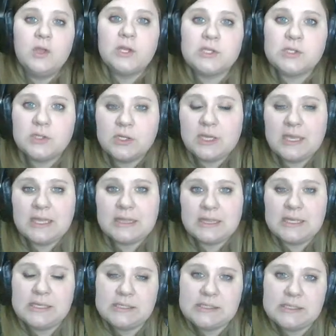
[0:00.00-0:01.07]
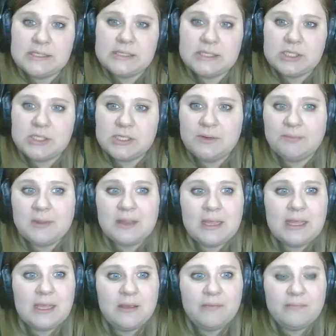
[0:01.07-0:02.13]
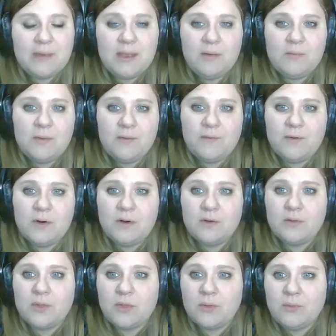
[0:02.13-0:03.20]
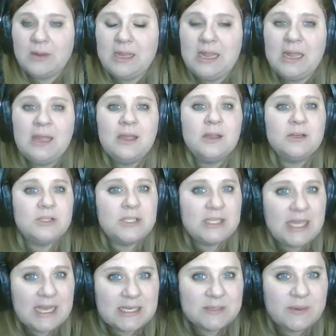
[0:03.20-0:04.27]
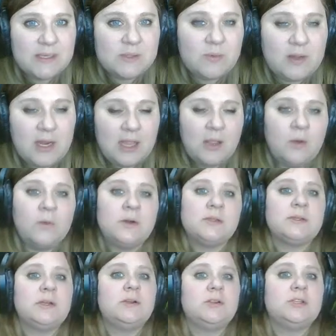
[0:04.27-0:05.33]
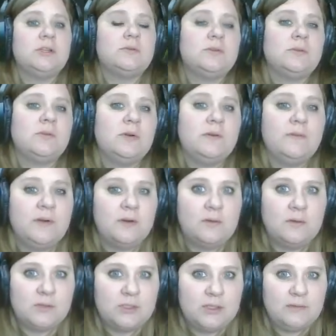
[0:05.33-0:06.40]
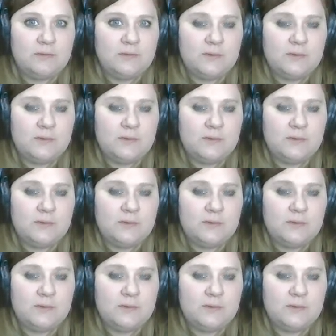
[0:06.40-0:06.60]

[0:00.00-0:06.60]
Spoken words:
So looking at this is the shift that they give me for 3 to the x minus 1, a horizontal shift or a vertical shift.